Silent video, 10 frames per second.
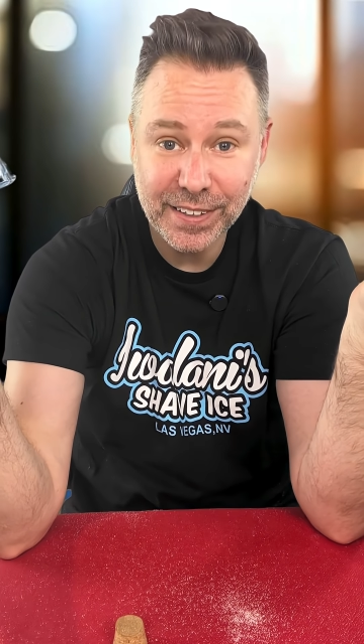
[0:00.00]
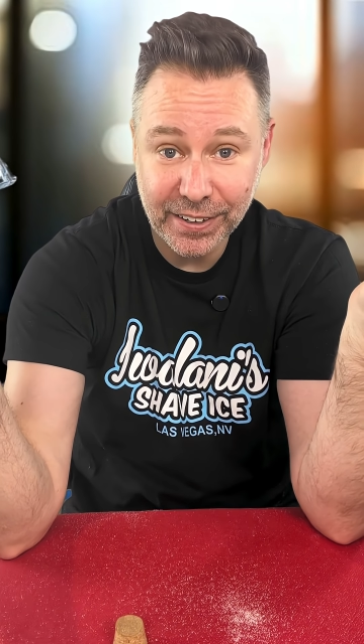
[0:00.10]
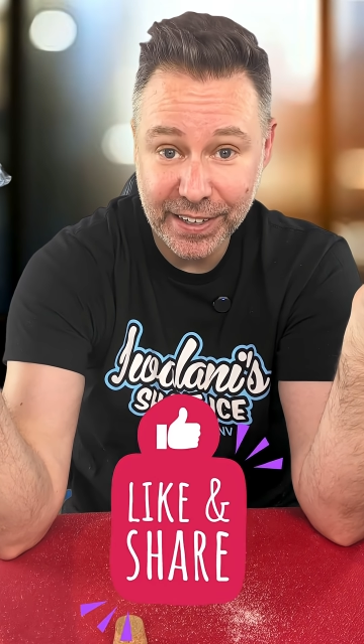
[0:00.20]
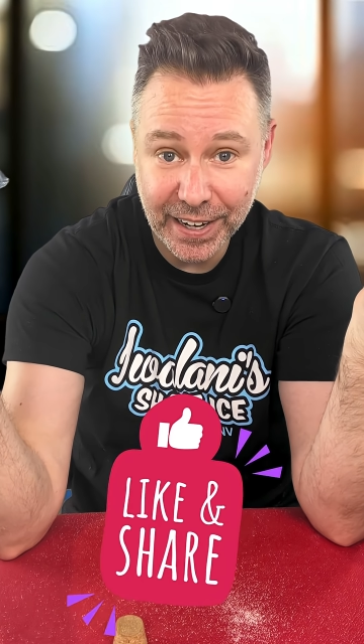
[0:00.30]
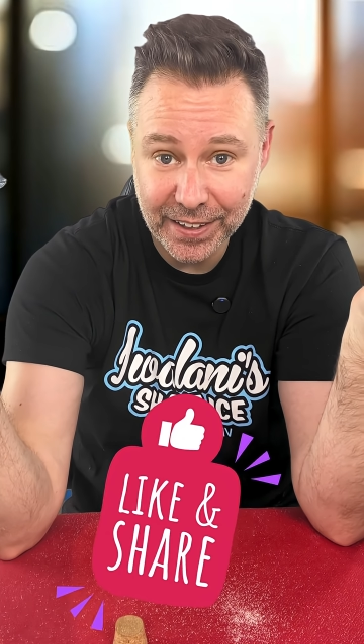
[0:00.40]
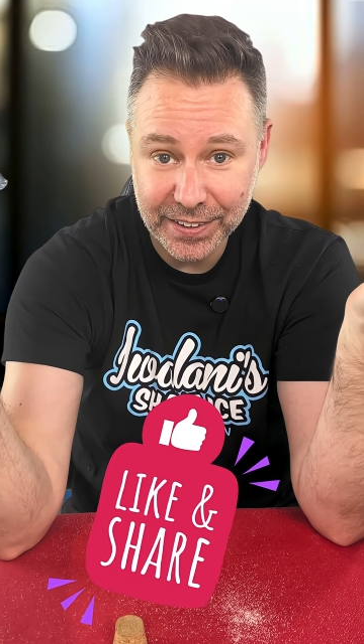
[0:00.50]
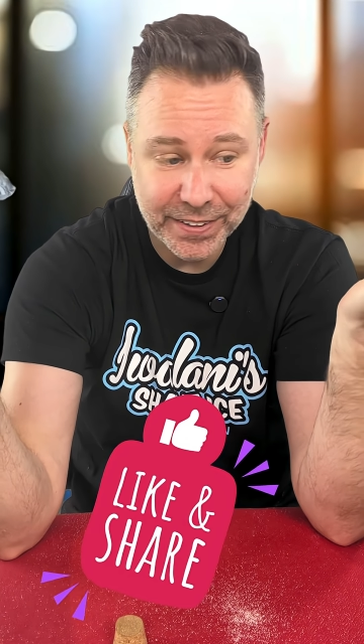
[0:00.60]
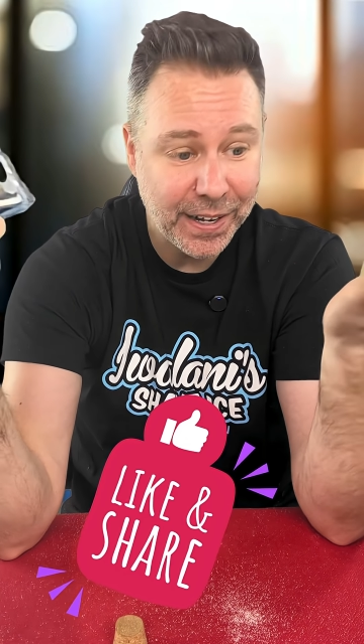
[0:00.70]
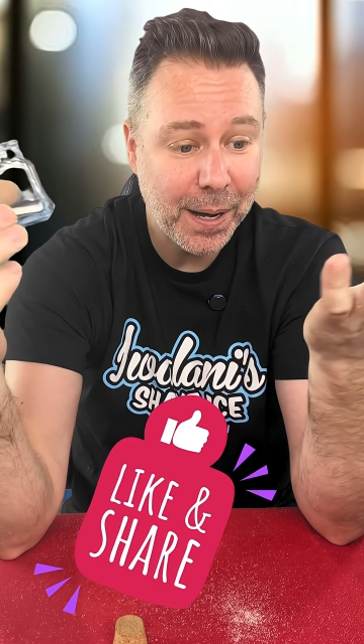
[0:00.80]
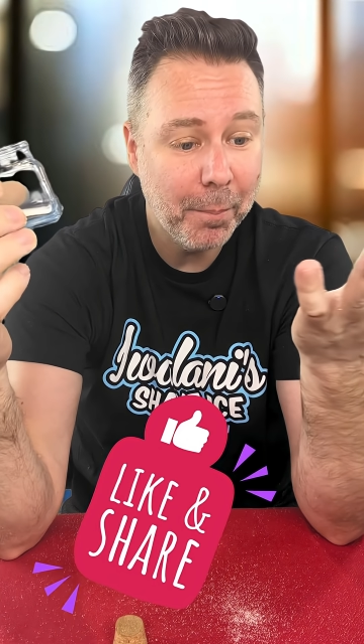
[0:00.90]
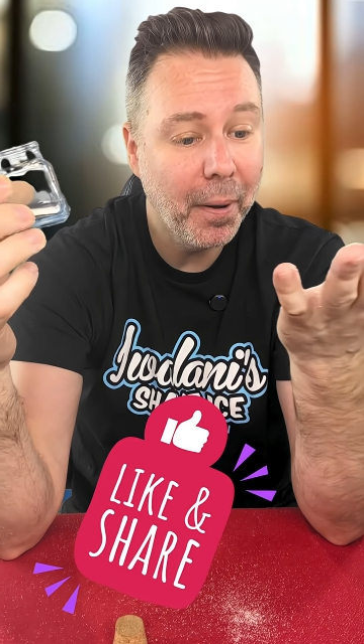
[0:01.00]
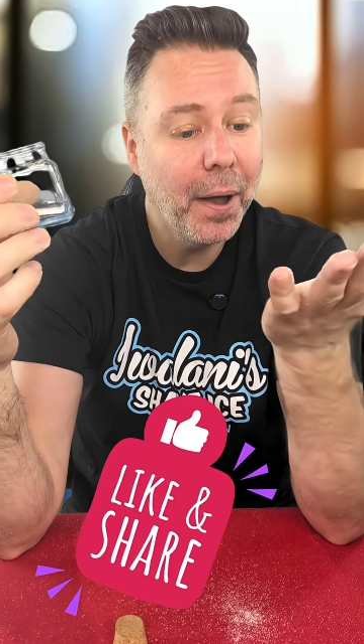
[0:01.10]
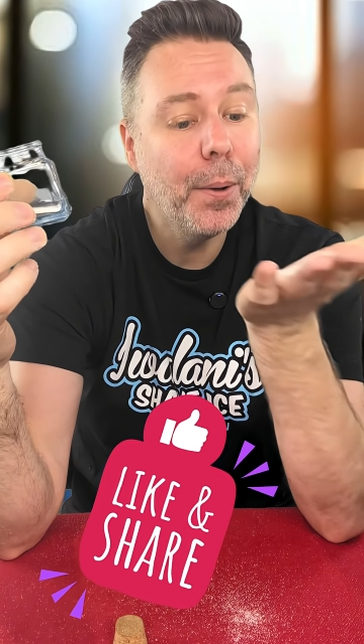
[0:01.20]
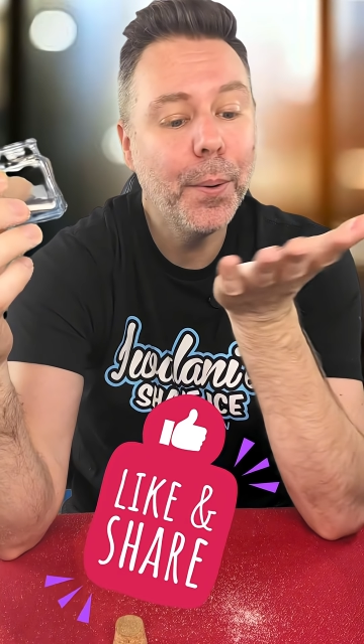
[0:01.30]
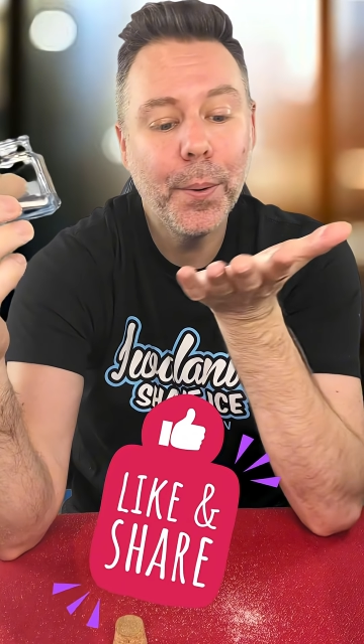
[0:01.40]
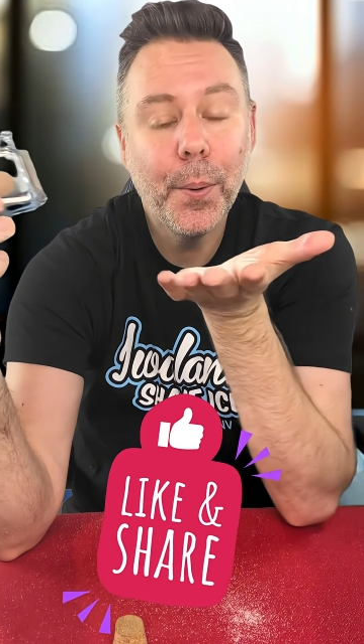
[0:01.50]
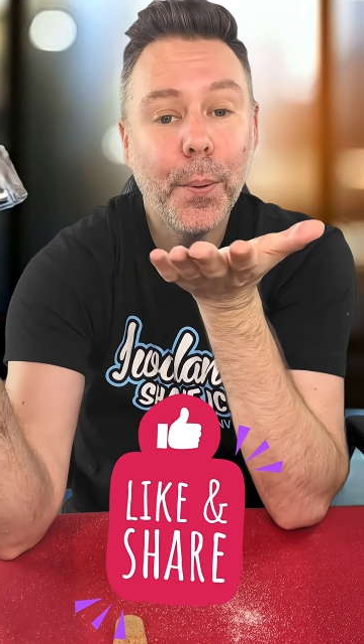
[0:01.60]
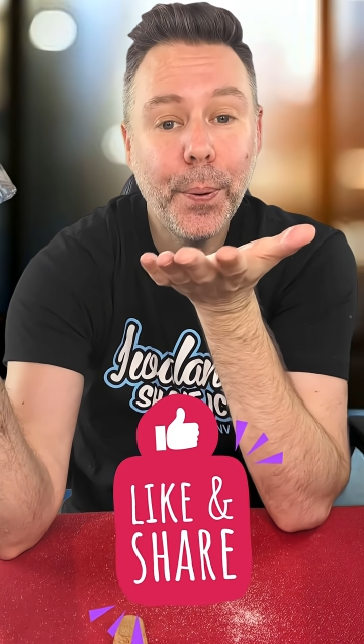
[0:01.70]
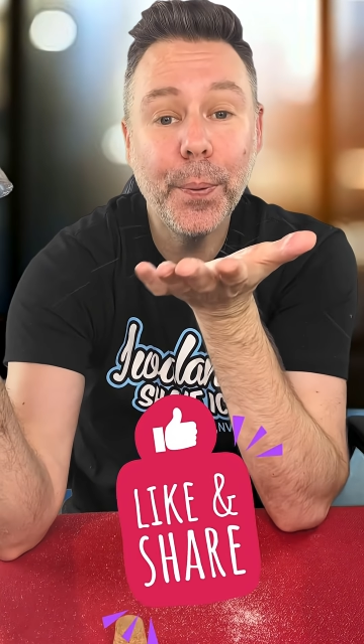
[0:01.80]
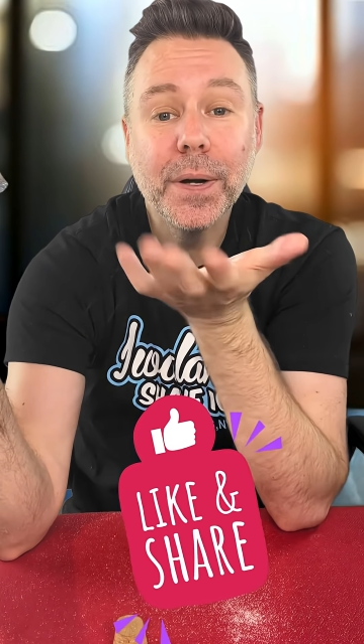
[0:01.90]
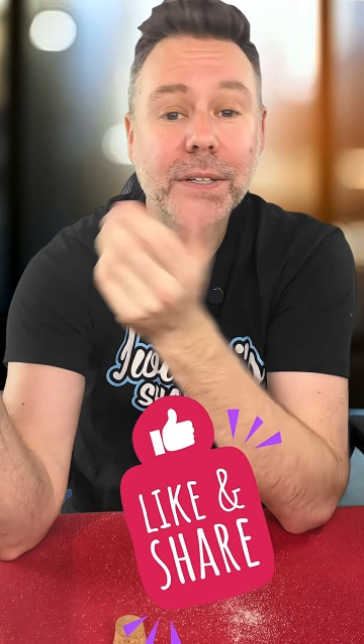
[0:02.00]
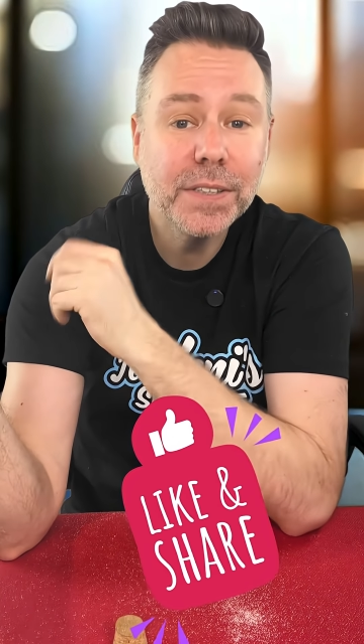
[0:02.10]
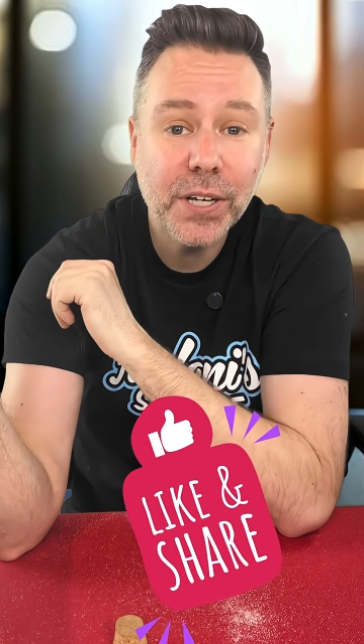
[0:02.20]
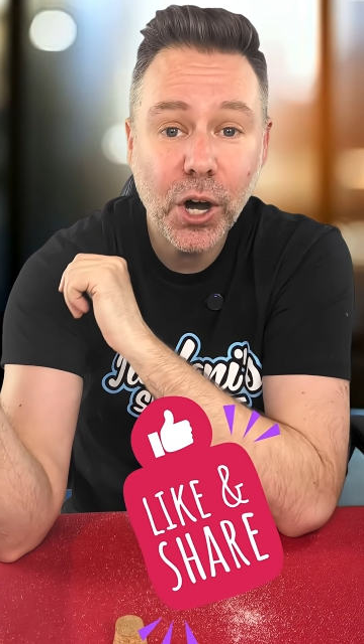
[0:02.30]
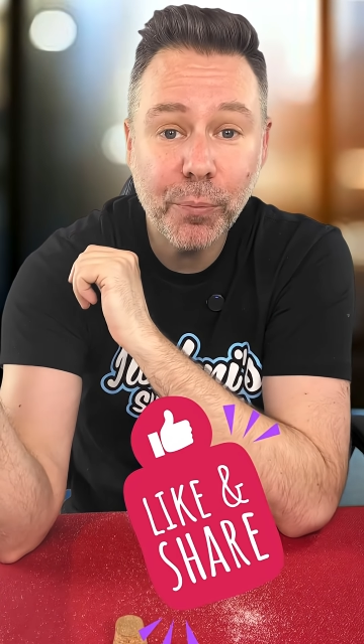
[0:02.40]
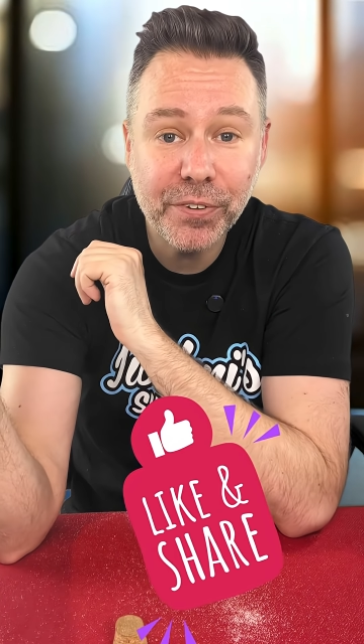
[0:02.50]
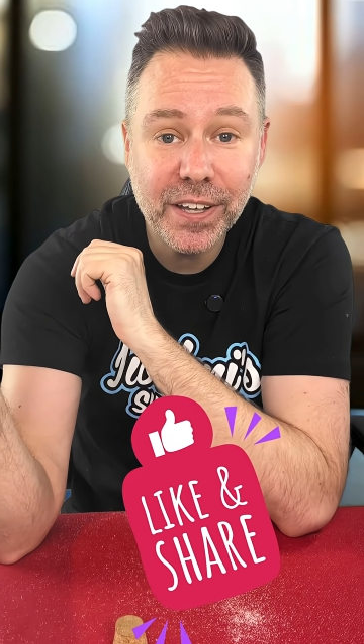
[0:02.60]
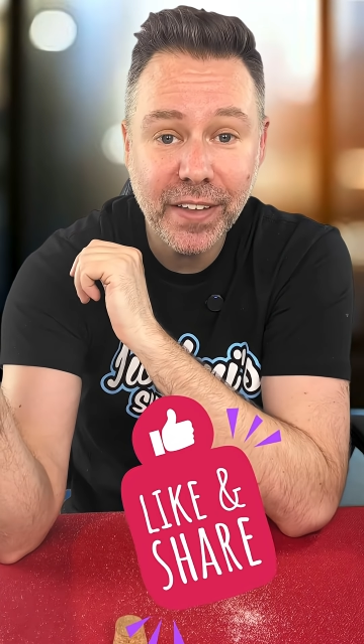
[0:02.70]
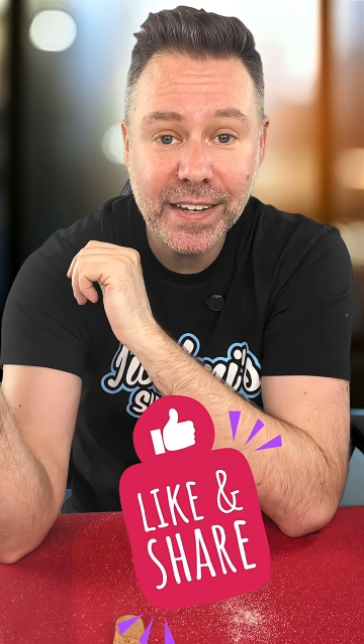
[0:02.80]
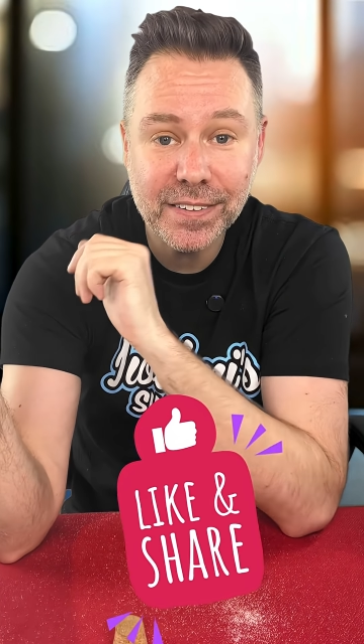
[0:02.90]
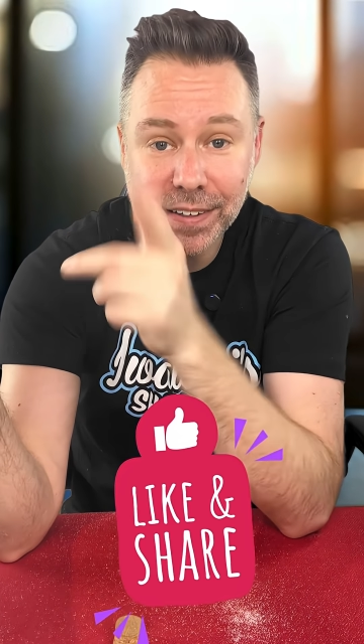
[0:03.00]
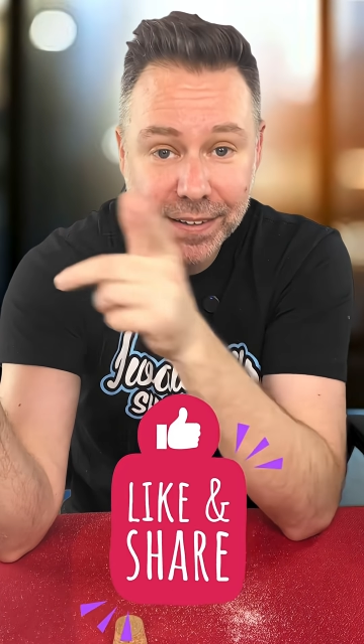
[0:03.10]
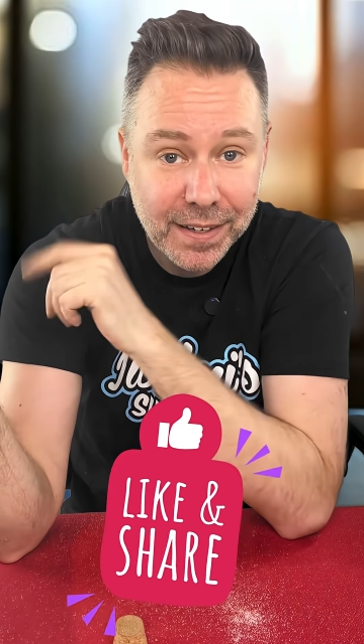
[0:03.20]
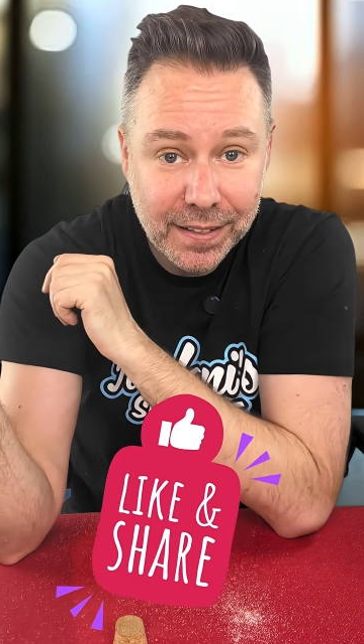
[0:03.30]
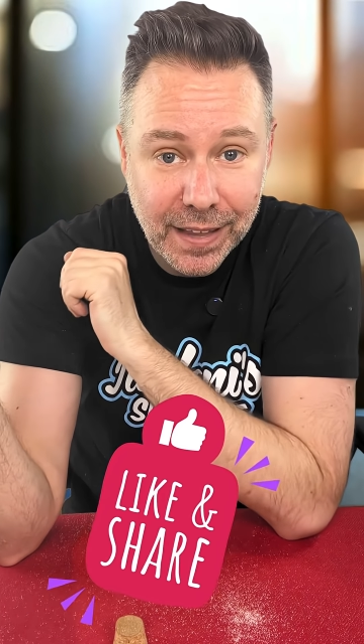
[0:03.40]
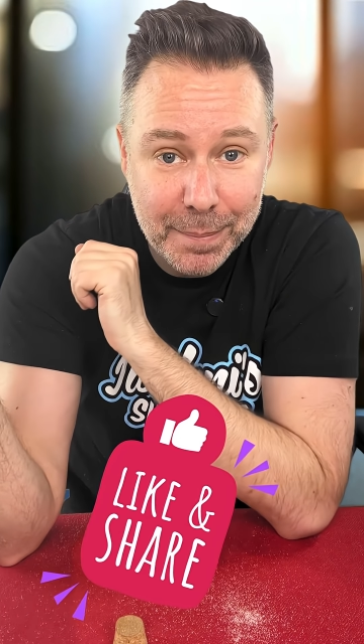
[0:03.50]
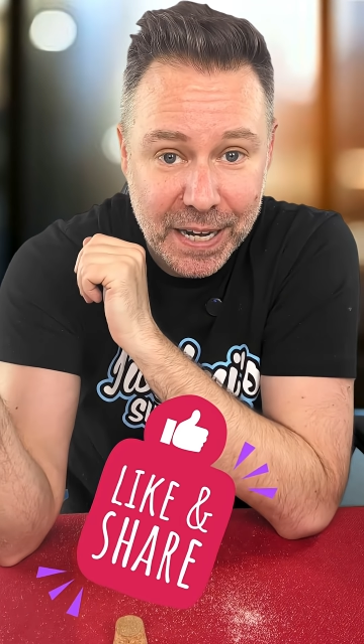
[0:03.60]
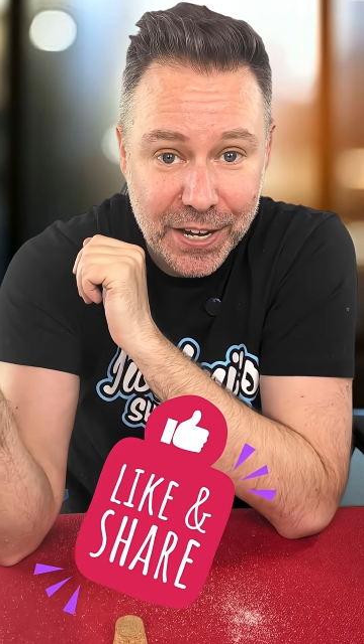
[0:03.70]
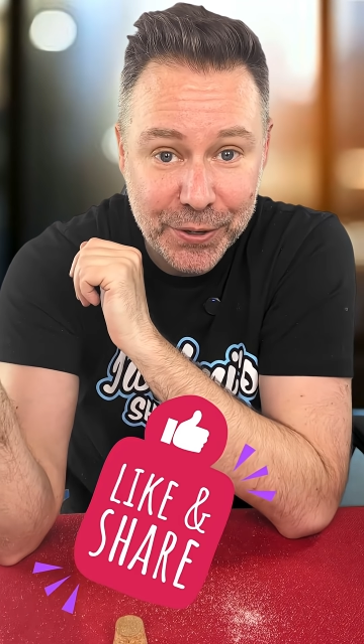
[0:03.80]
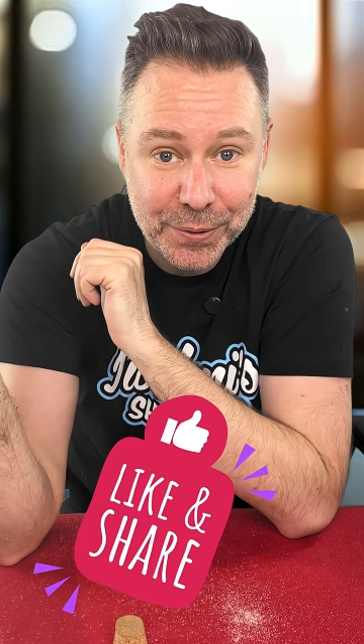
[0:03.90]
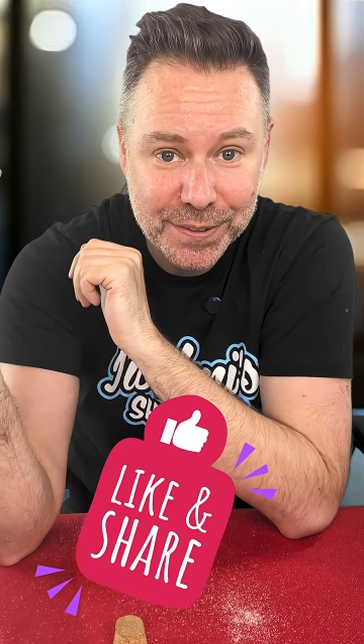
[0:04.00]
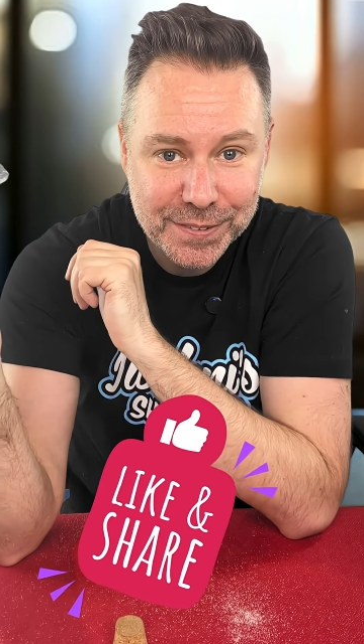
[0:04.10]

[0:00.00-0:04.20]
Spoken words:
Now I got to clean it up, but hopefully you liked it. Let me know.